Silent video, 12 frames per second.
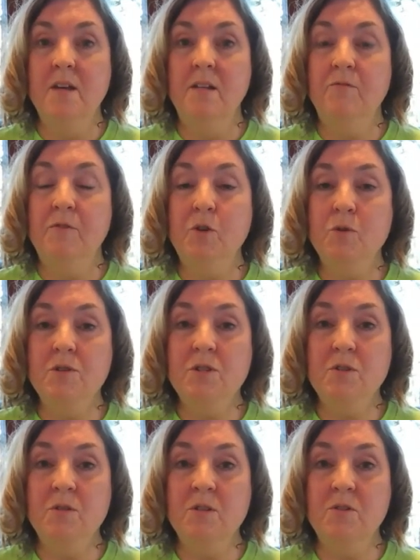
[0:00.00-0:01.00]
Fewer
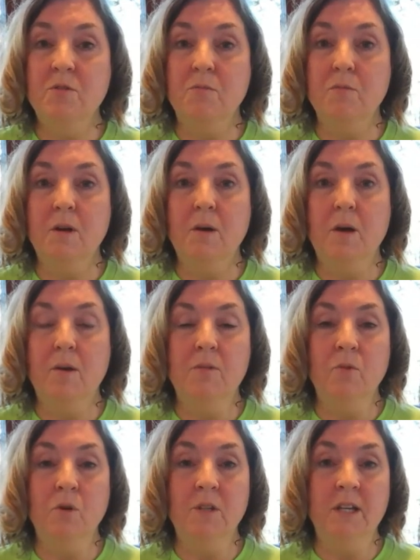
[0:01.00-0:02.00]
students are
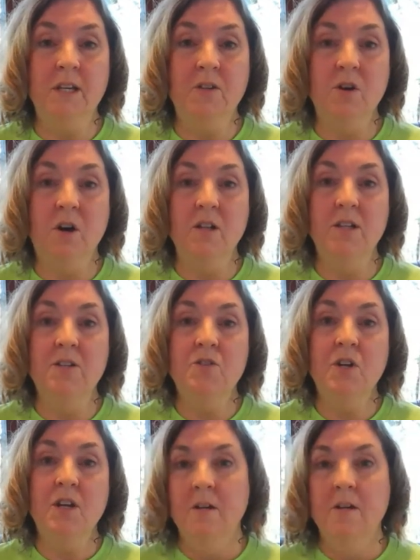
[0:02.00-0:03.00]
enrolling in college.
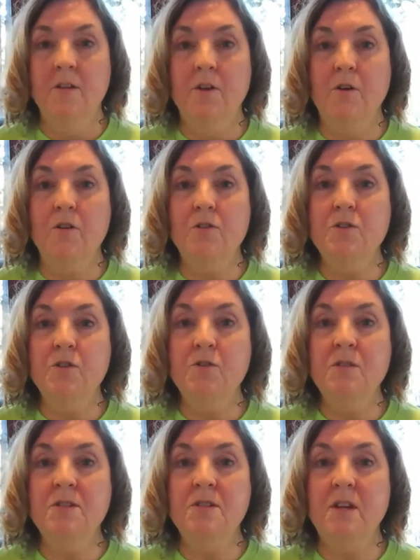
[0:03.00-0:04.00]
There are
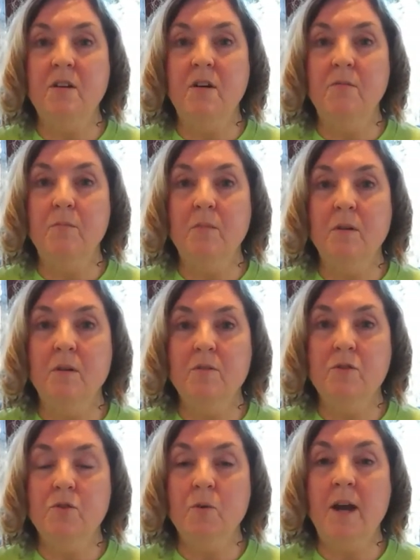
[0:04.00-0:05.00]
students that are
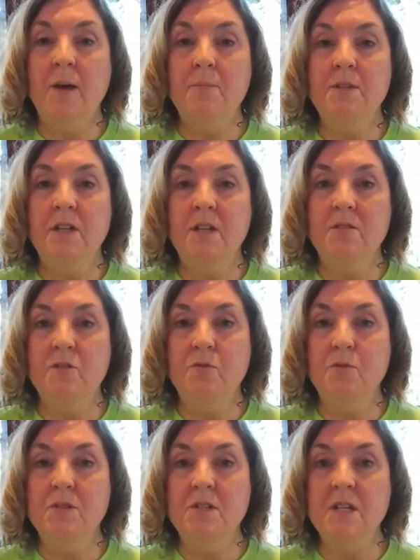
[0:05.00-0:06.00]
trapped in a
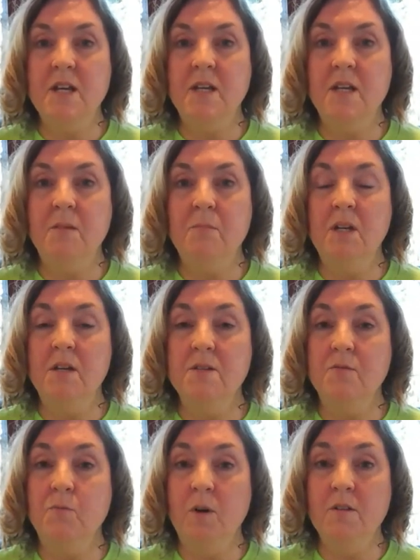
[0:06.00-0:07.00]
school setting because
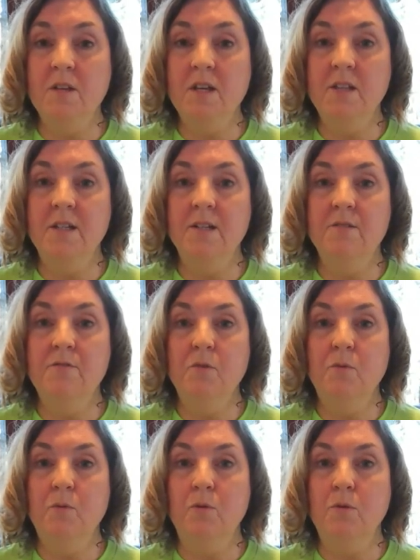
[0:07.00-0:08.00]
of where they live
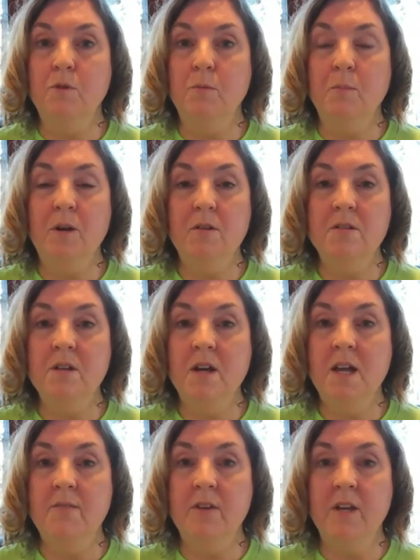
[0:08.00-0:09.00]
or their parents not
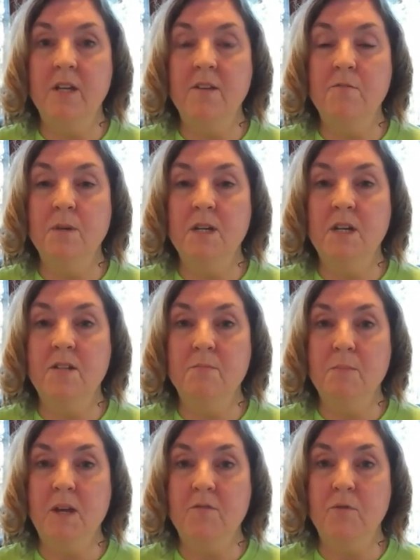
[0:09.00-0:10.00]
having enough money to
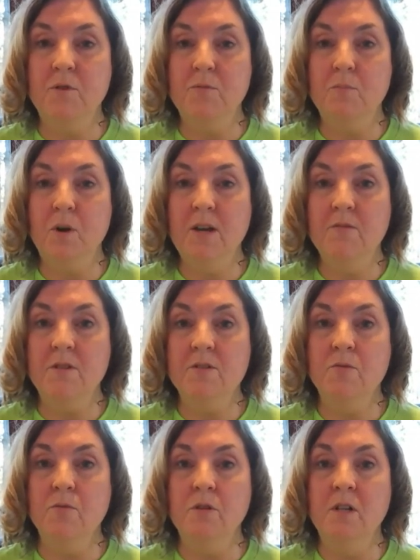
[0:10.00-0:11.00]
pay for private
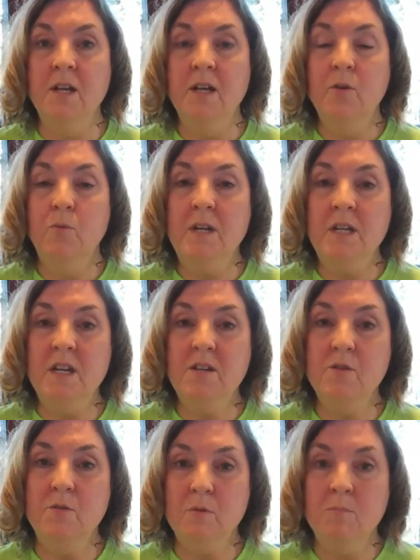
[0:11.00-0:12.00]
school. We need to
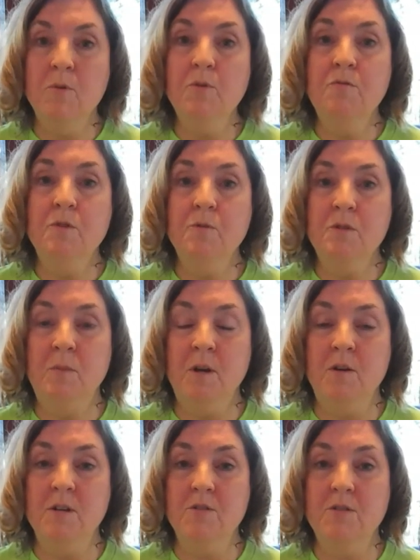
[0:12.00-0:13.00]
remove those
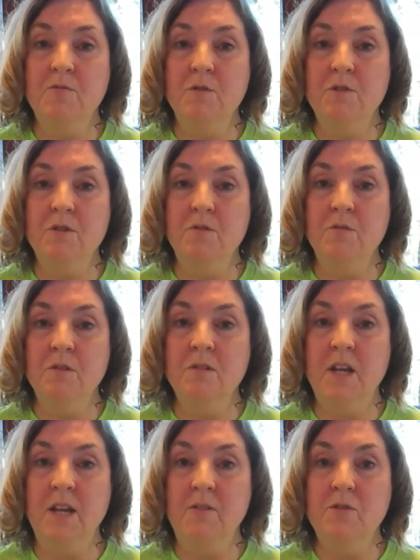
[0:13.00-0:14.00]
barriers for students,
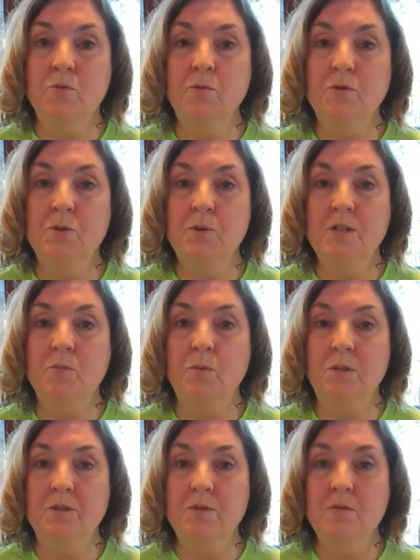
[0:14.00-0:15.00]
and school choice will
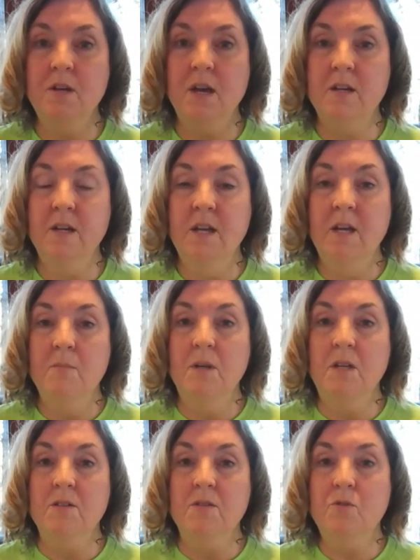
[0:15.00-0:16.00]
do that
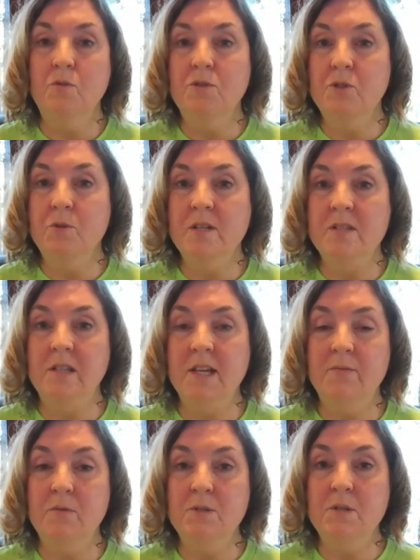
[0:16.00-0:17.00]
because school choice
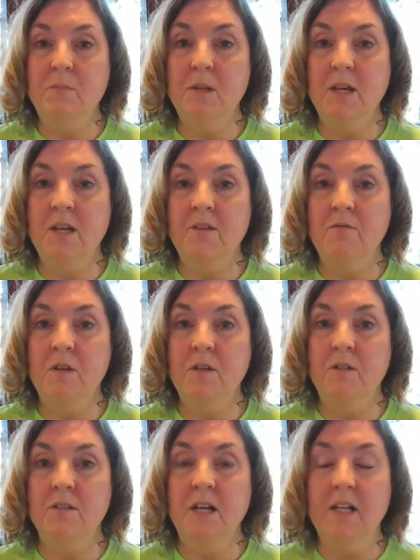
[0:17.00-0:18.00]
levels the playing
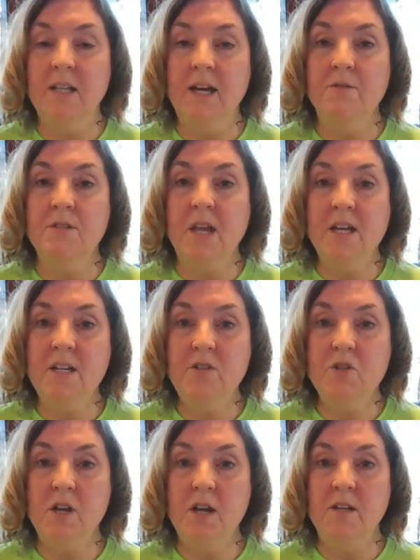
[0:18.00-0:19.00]
field, allows any
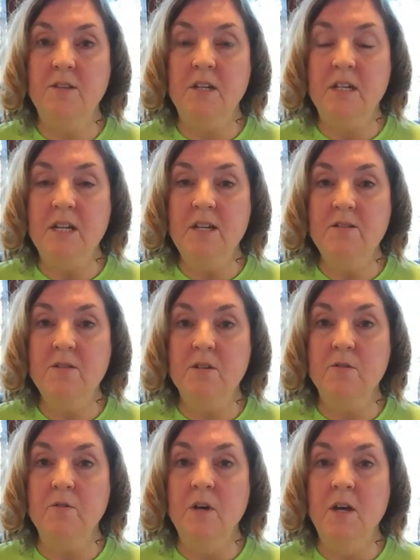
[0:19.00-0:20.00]
child that needs
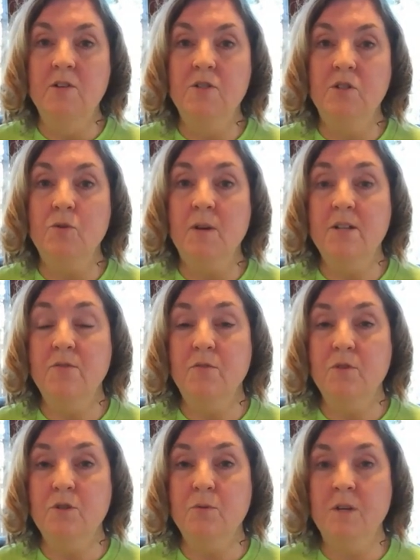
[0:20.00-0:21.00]
to transfer
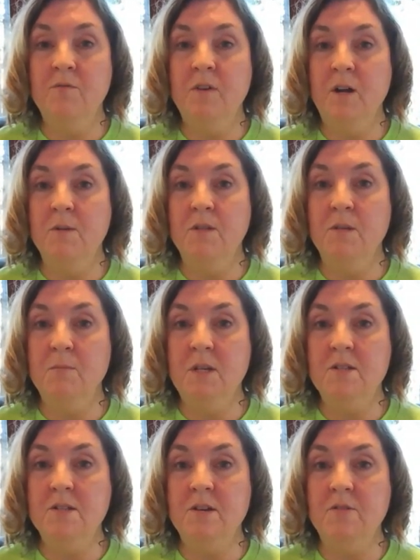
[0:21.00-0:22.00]
to an environment that
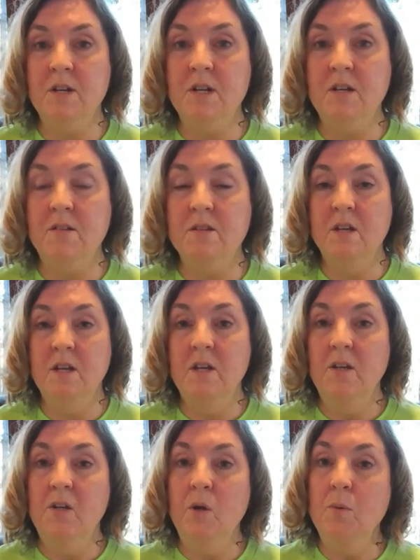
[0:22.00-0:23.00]
meets their needs.
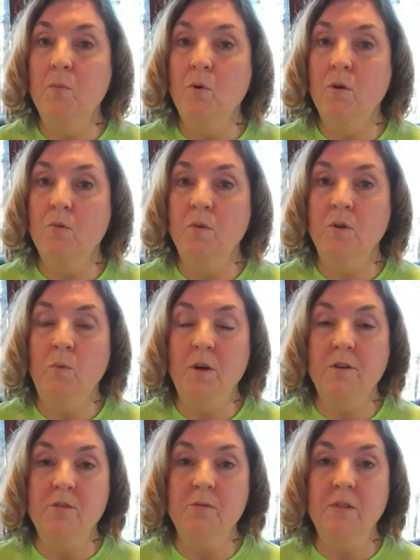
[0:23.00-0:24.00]
No more will where
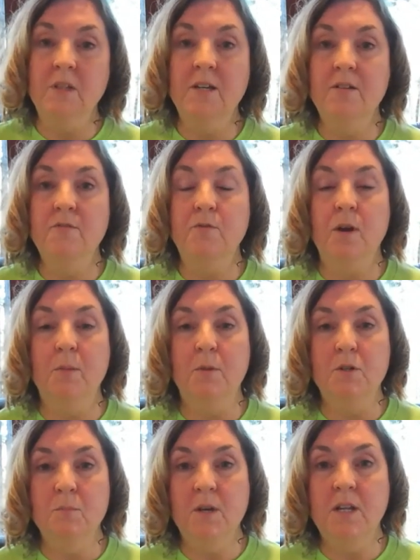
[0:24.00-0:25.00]
you live or how
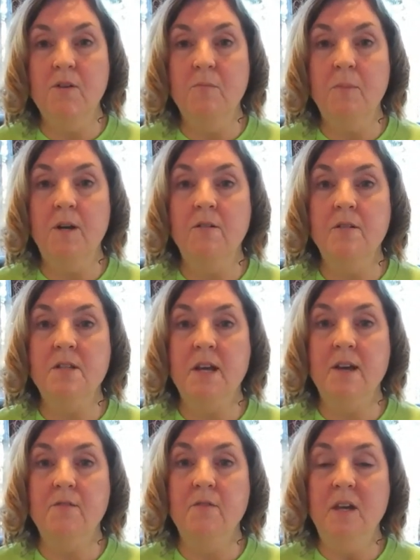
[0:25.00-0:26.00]
much money your parents
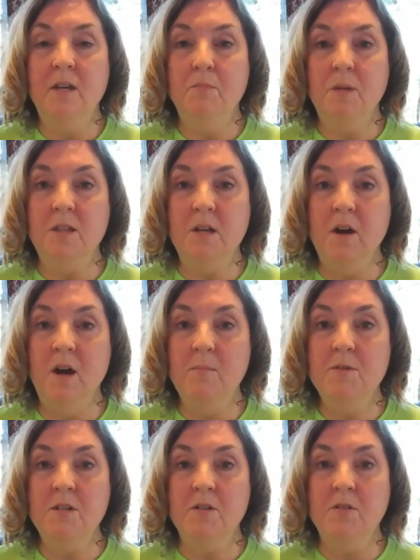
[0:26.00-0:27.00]
have be the
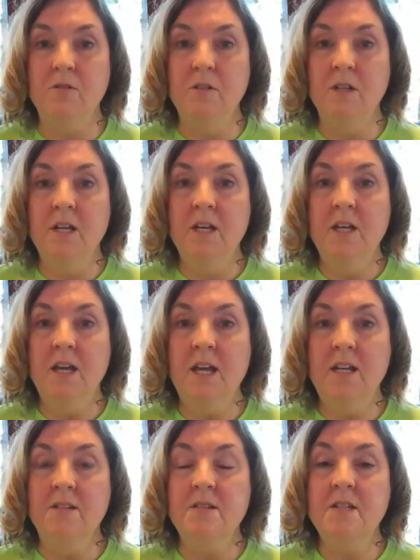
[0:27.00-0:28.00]
obstacle. And
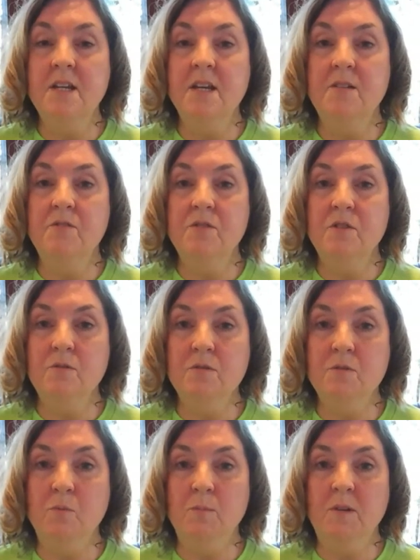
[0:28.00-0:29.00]
instead,
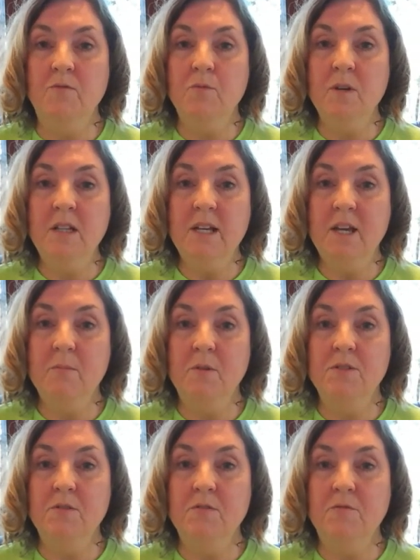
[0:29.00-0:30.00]
students will be freely able
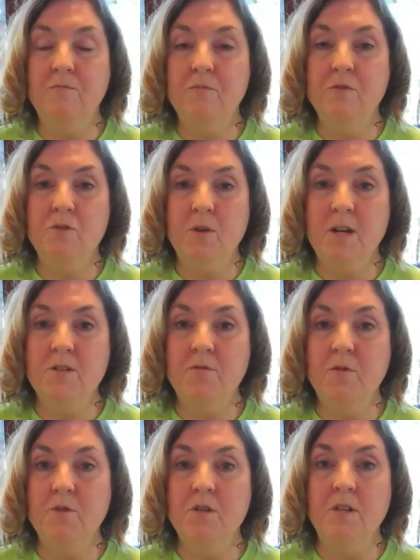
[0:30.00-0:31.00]
to
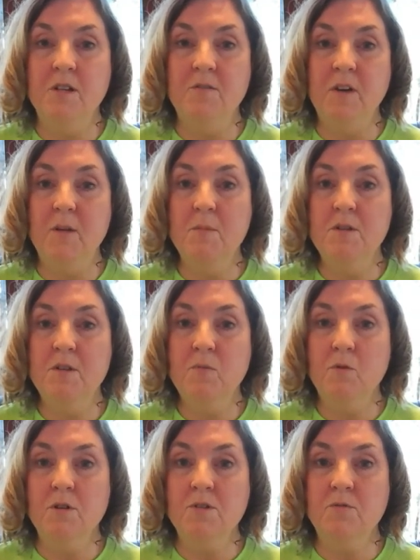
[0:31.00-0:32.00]
transfer to the environment that
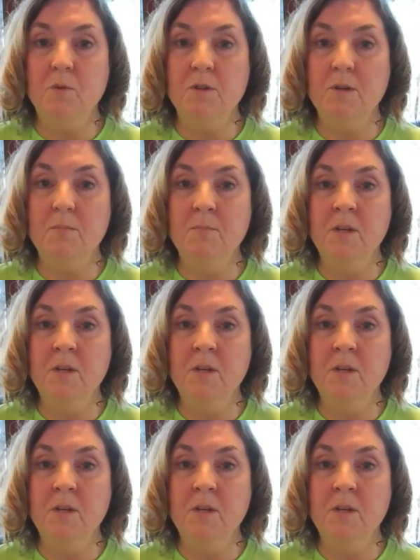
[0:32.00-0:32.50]
works for them